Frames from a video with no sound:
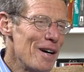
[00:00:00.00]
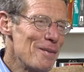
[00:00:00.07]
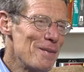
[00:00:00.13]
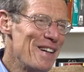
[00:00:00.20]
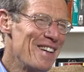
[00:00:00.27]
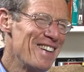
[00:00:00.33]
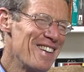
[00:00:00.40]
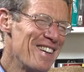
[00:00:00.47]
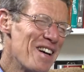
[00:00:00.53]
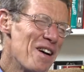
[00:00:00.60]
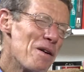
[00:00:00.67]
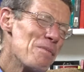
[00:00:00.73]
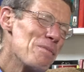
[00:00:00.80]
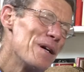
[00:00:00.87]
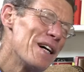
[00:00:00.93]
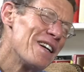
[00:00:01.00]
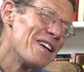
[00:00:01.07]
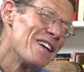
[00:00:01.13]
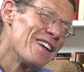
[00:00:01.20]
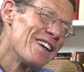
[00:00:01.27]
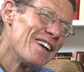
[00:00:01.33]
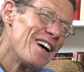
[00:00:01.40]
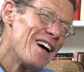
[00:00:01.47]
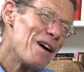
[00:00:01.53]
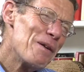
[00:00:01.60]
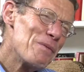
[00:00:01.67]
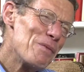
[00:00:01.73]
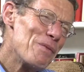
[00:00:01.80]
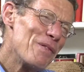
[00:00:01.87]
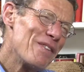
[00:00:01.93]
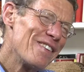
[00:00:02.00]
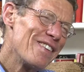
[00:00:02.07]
um, but um,